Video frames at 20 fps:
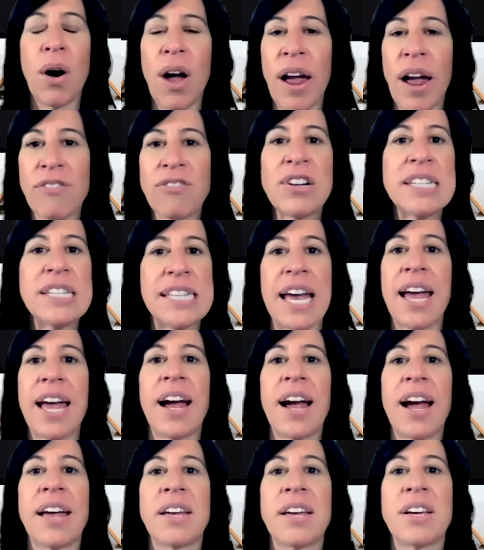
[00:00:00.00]
every
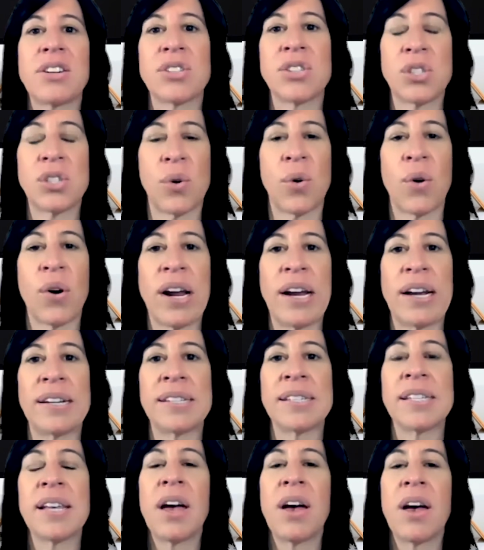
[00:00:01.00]
day I hear
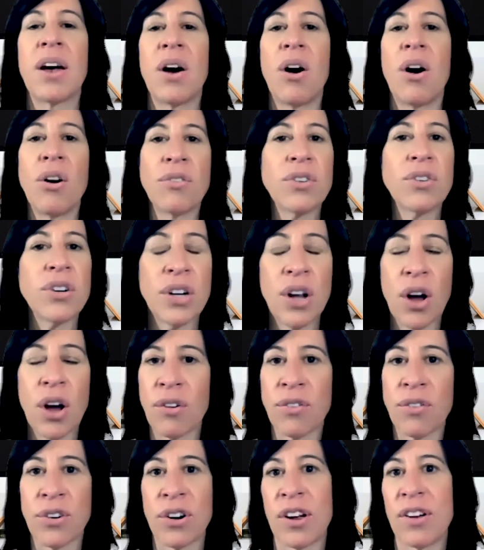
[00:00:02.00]
stories over and
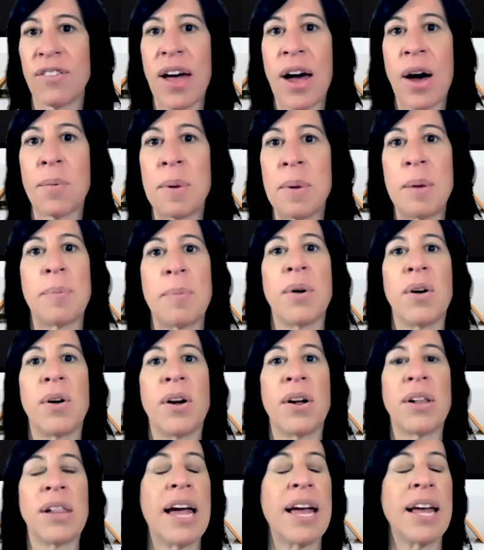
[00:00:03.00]
over of how people
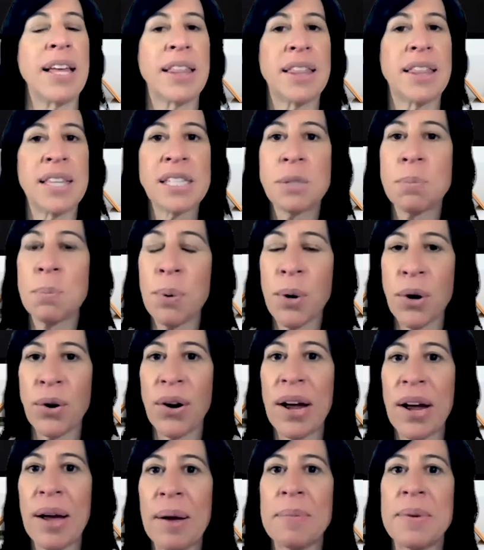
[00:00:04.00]
are like, this
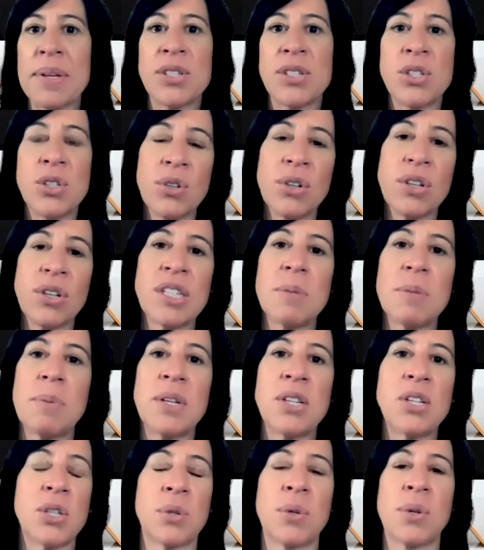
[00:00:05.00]
program is too good to
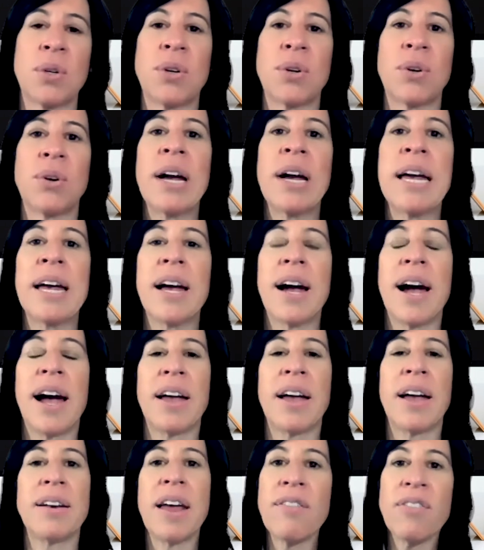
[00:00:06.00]
be true.
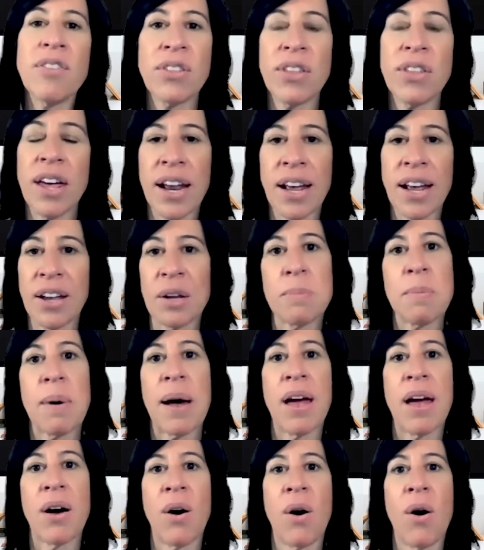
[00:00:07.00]
I never thought I could
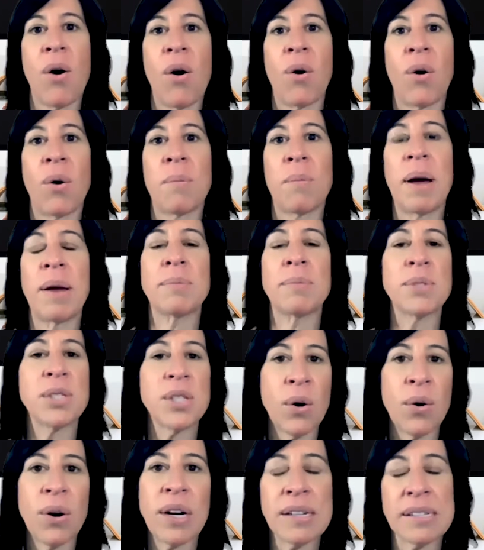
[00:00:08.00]
buy a home. I'm
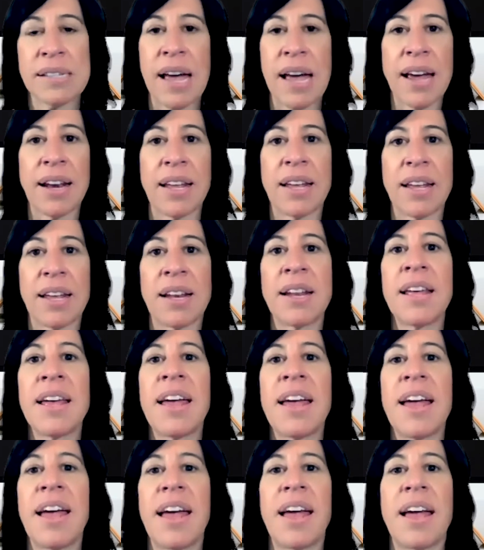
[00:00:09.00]
so excited.
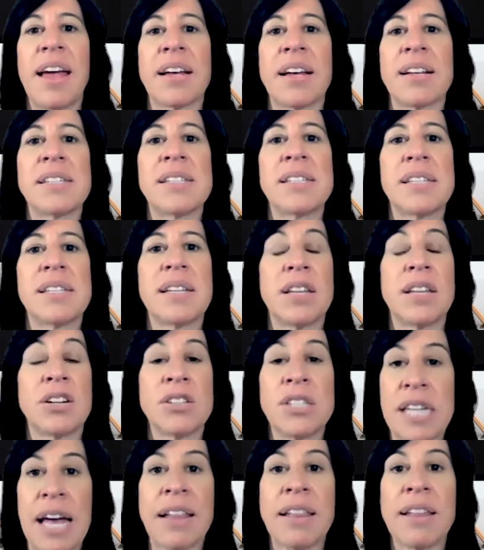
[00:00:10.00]
And they're
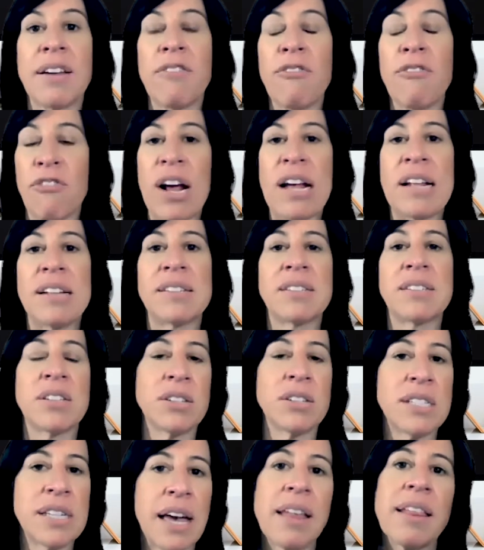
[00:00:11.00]
telling friends,
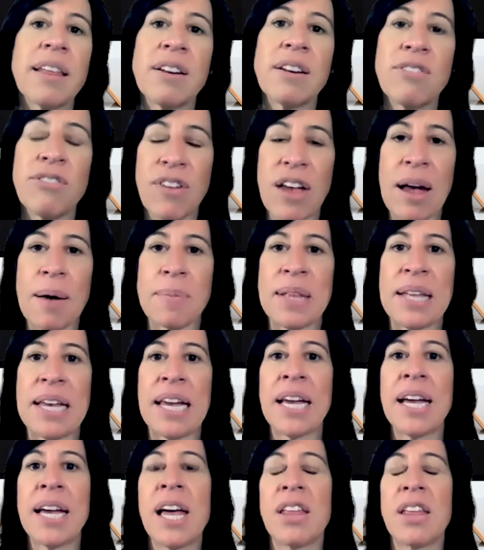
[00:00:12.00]
they're telling
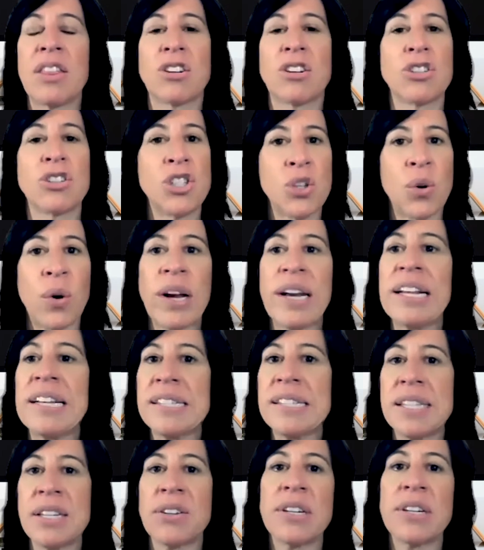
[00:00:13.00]
family, they're
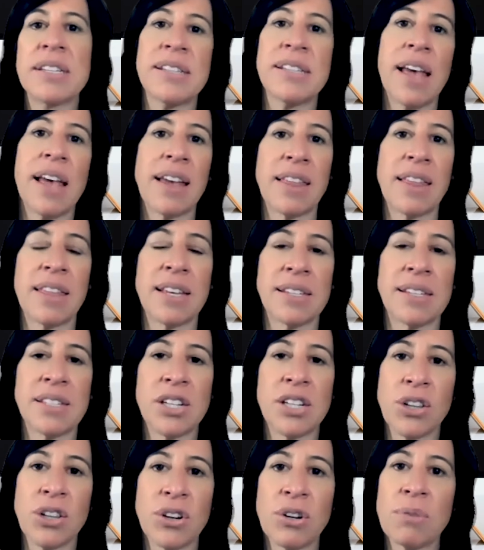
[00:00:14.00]
joining series like this
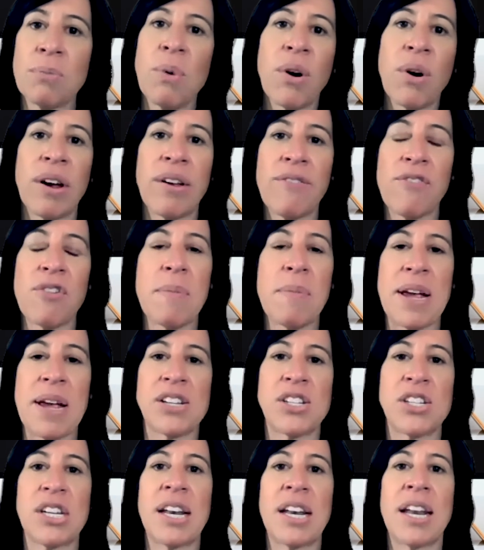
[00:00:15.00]
to learn more
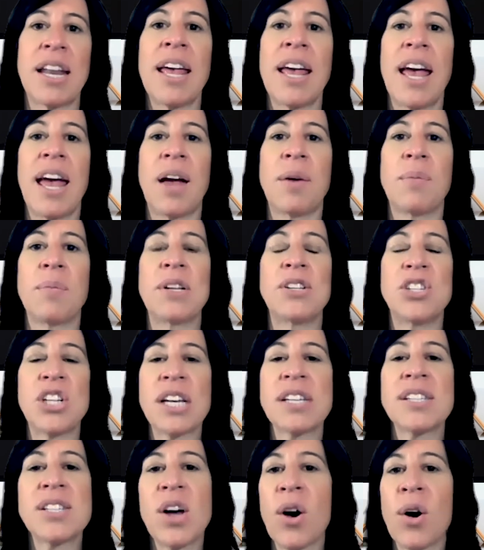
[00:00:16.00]
information. And we
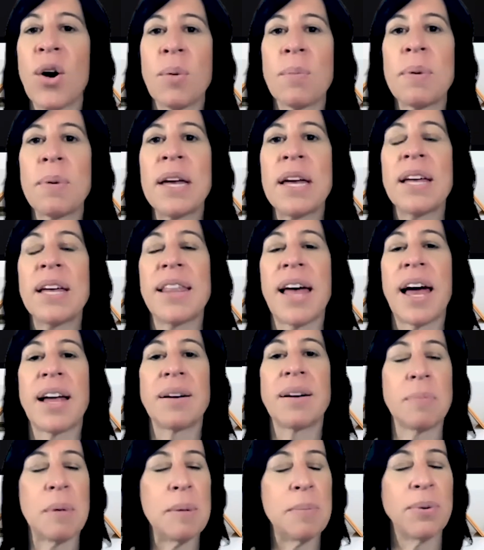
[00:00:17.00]
just hope
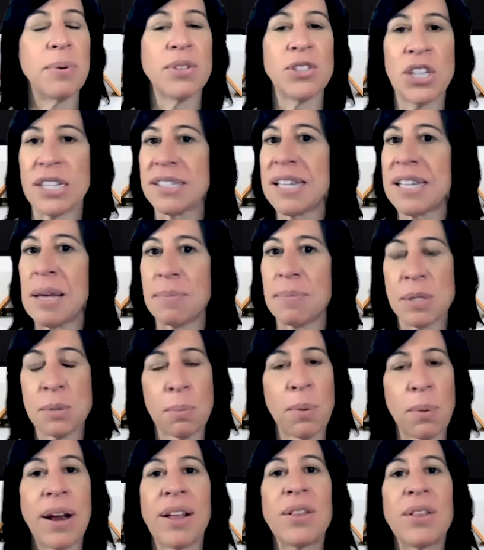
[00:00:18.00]
that people just keep
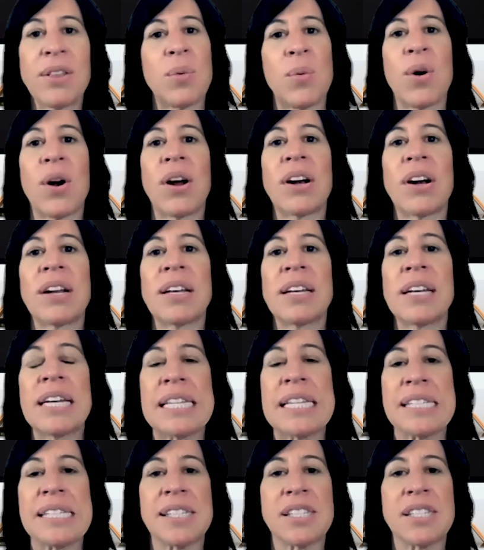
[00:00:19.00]
spreading the word.
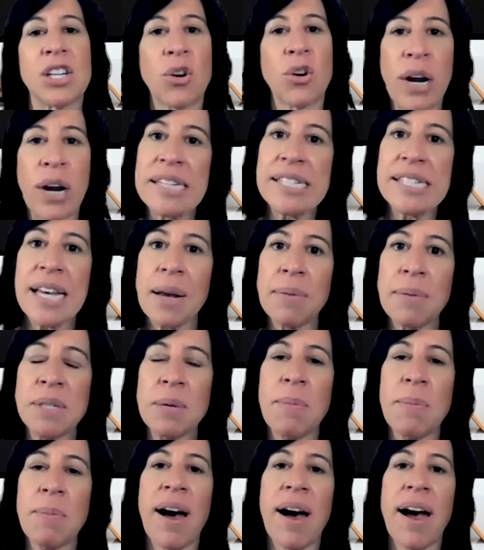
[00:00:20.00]
This is a great time
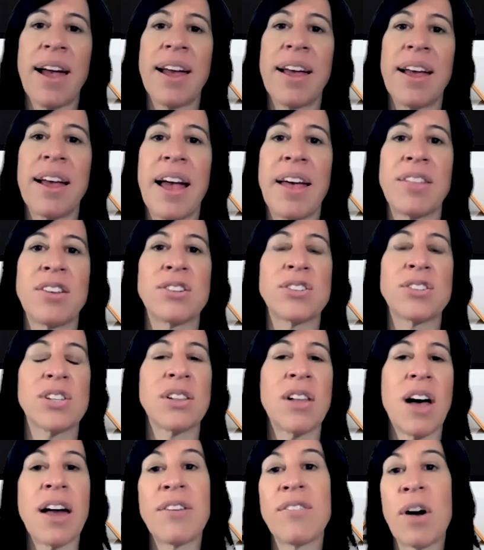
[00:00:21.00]
to buy, and there's a
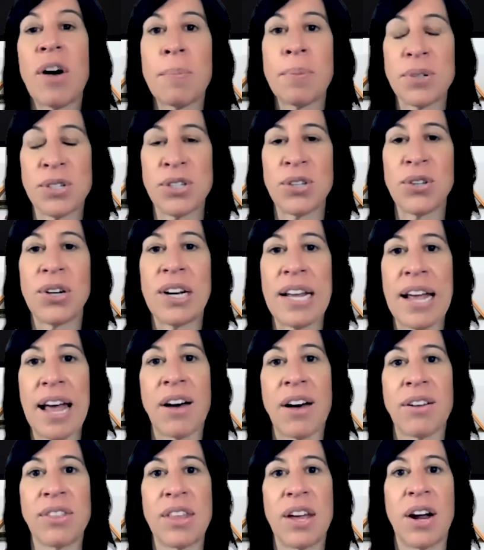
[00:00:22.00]
lot of opportunity
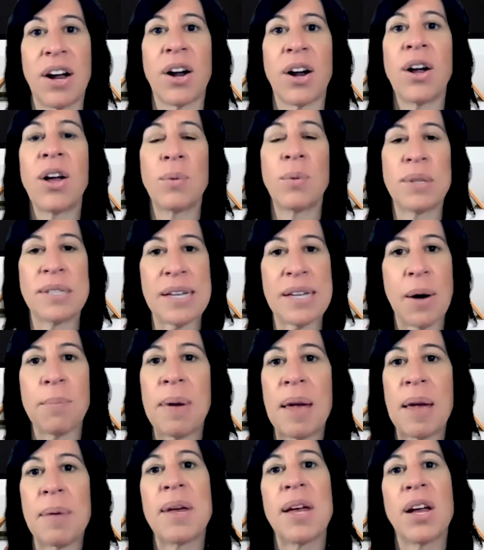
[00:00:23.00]
out there with down
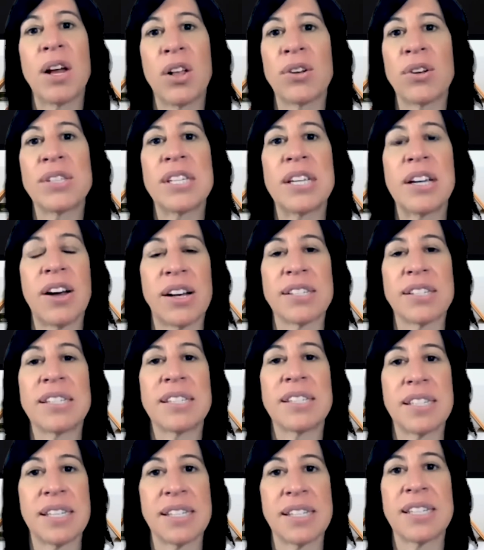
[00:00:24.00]
payment and closing cost
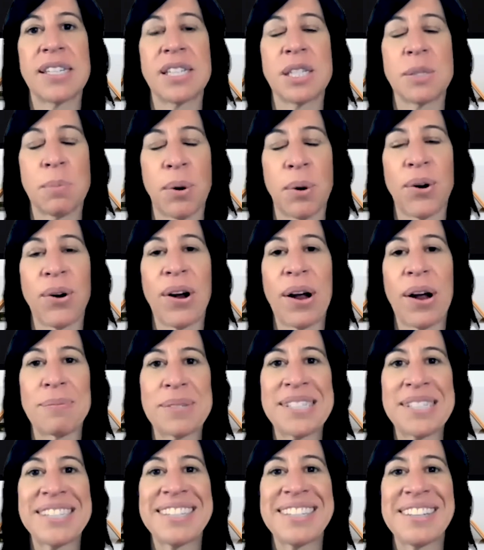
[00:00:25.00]
assistance
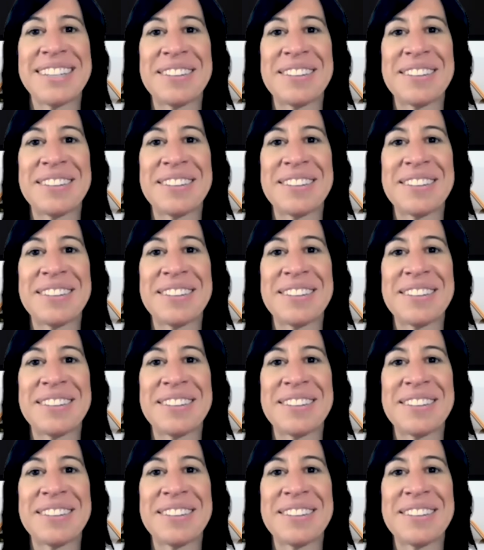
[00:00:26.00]
programs.